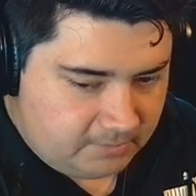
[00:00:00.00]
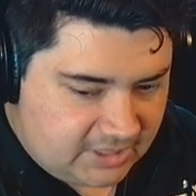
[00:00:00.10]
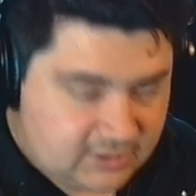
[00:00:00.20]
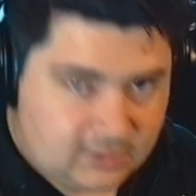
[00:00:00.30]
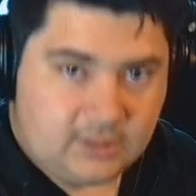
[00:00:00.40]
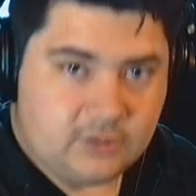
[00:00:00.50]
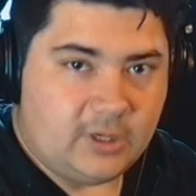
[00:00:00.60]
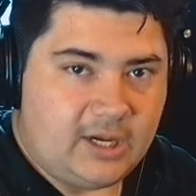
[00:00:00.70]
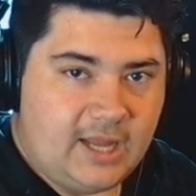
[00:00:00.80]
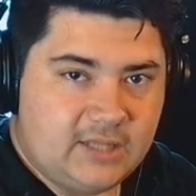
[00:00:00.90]
basically
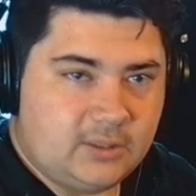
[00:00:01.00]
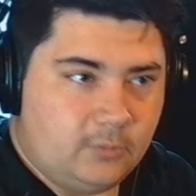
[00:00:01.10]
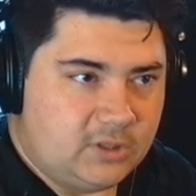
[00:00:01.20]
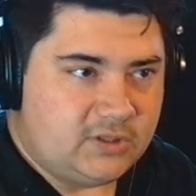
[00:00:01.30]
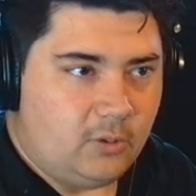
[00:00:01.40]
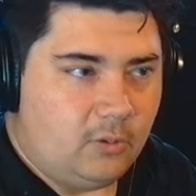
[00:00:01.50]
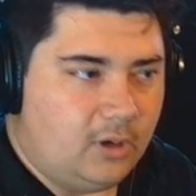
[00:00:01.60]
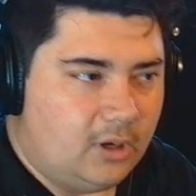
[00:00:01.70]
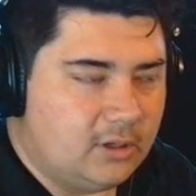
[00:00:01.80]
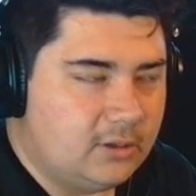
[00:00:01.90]
trying to ask him what's
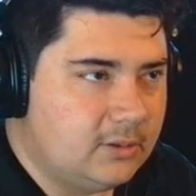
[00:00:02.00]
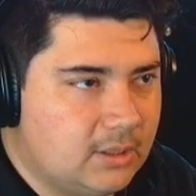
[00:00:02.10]
going on.